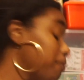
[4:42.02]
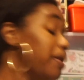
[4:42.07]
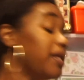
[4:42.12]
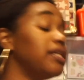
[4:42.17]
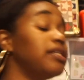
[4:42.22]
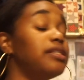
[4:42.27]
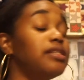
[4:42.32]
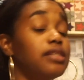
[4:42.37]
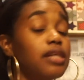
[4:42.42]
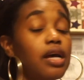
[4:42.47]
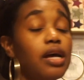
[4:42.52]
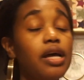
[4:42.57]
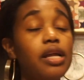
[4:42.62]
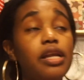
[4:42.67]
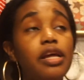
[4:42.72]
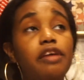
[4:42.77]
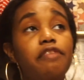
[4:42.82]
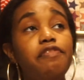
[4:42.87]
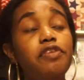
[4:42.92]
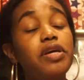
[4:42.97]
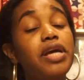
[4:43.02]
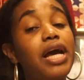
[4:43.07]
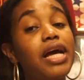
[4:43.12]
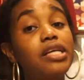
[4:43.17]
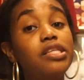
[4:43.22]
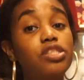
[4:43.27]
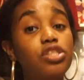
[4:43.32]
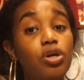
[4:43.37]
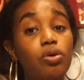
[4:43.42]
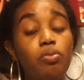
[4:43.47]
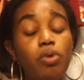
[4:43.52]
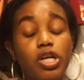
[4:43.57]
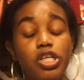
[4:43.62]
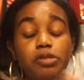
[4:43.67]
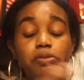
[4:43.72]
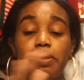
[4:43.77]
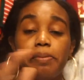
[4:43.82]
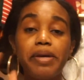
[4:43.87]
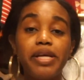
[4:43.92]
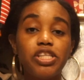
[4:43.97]
my son, if you guys don't
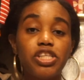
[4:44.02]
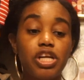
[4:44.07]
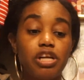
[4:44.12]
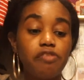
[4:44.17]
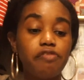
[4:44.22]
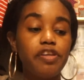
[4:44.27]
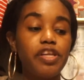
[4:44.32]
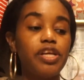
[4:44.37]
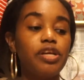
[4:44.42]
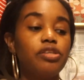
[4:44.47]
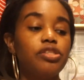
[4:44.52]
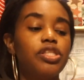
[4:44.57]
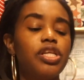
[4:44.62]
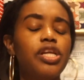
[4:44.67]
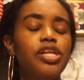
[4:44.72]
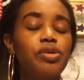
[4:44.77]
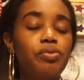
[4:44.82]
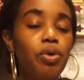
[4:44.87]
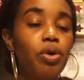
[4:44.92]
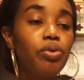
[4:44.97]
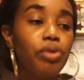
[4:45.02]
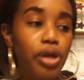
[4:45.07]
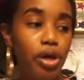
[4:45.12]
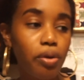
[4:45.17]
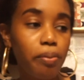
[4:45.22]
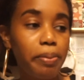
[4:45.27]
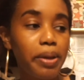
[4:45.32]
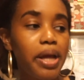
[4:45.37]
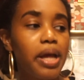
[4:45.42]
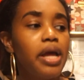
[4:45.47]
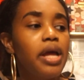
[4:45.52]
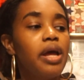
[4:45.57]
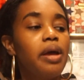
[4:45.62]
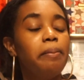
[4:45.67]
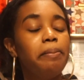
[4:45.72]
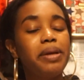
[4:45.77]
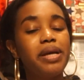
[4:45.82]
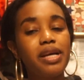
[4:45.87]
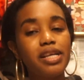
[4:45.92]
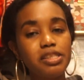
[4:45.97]
watch my main channel videos, then you won't know. But
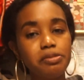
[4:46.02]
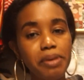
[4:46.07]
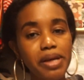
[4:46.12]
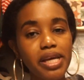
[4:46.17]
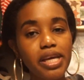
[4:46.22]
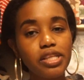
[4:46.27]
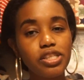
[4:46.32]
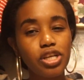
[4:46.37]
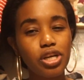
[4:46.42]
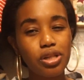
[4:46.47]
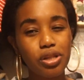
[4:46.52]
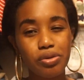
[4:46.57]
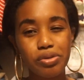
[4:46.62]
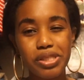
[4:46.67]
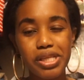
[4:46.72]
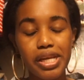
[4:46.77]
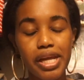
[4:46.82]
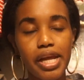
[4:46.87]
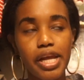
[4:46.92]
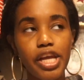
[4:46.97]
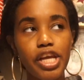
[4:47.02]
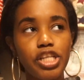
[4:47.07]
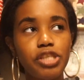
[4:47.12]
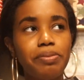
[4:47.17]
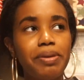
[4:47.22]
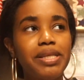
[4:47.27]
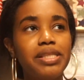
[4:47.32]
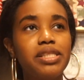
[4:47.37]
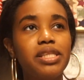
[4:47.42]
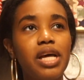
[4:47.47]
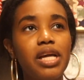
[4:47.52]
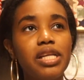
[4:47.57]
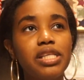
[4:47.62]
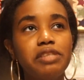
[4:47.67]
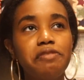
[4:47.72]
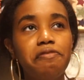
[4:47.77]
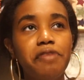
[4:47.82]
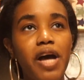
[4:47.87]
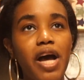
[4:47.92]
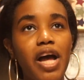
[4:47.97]
because my kids are close in age, my son
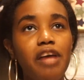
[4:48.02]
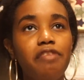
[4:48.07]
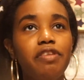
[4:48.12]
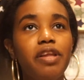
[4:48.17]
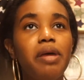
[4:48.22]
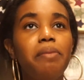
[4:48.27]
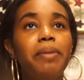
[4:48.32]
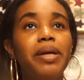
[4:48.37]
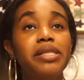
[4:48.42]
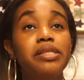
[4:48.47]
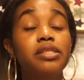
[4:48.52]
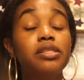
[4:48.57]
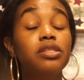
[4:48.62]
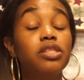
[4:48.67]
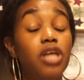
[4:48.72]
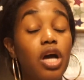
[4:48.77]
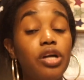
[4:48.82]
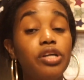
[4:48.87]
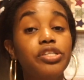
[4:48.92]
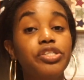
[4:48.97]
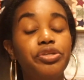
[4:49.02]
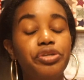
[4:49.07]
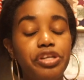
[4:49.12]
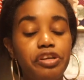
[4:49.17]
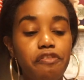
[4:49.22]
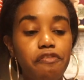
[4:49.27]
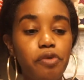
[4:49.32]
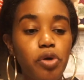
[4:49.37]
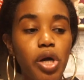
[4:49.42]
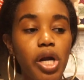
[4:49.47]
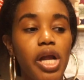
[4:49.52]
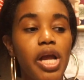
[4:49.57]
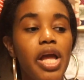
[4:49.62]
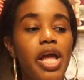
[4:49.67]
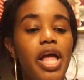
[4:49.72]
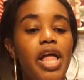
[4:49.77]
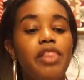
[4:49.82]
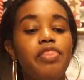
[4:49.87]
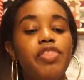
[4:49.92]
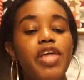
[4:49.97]
is five, my daughter's turning four.
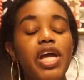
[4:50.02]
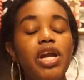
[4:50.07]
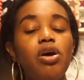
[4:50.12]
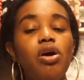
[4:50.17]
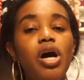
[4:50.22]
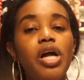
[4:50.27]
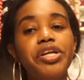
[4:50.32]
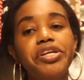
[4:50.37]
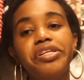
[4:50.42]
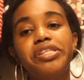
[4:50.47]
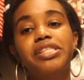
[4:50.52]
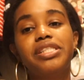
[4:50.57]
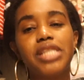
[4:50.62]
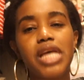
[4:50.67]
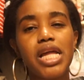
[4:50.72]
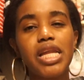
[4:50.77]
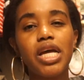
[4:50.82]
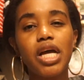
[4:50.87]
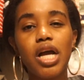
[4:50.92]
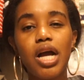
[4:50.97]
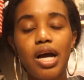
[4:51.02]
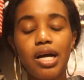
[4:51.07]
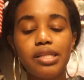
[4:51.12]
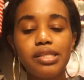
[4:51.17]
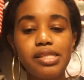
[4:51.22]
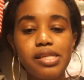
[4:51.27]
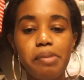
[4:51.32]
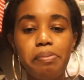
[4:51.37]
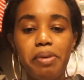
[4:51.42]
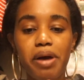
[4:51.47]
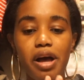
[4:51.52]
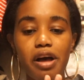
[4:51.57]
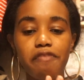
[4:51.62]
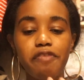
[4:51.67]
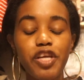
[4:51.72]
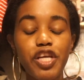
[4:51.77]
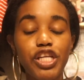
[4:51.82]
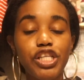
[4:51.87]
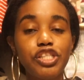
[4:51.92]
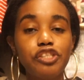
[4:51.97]
They don't understand the concept of
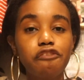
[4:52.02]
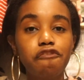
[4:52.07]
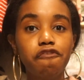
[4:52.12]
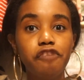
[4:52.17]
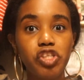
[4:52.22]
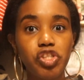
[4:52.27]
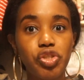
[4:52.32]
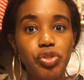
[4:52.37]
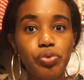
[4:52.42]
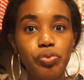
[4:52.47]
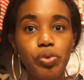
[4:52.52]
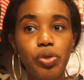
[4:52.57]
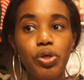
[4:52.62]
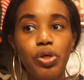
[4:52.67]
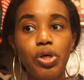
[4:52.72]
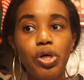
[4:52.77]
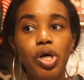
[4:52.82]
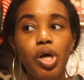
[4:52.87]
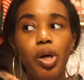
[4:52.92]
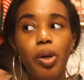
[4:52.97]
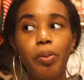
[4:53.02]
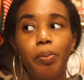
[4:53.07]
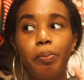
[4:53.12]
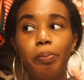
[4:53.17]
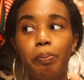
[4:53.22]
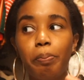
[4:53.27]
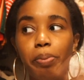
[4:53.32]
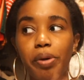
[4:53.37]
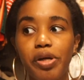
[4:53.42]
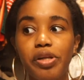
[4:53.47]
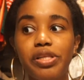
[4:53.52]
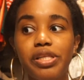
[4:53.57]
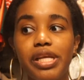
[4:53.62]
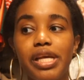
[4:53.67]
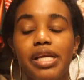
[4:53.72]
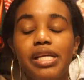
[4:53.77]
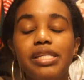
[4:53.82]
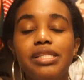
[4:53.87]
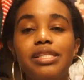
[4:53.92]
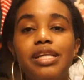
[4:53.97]
individual
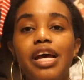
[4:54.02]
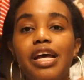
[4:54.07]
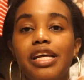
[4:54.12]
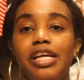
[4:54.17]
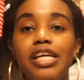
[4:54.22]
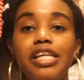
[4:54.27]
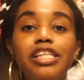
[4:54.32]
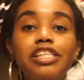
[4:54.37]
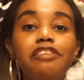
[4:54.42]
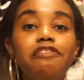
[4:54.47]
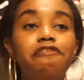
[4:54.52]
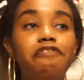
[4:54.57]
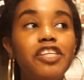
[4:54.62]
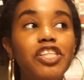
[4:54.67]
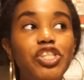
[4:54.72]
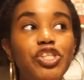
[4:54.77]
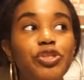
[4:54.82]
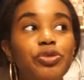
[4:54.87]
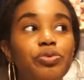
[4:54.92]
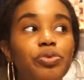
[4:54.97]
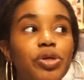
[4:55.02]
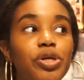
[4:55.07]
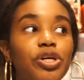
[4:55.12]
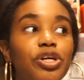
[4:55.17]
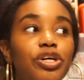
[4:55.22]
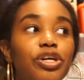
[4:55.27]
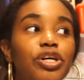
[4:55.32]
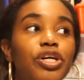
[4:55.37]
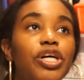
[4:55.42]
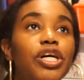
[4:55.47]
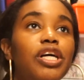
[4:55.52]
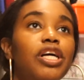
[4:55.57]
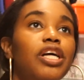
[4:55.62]
birthdays, individual,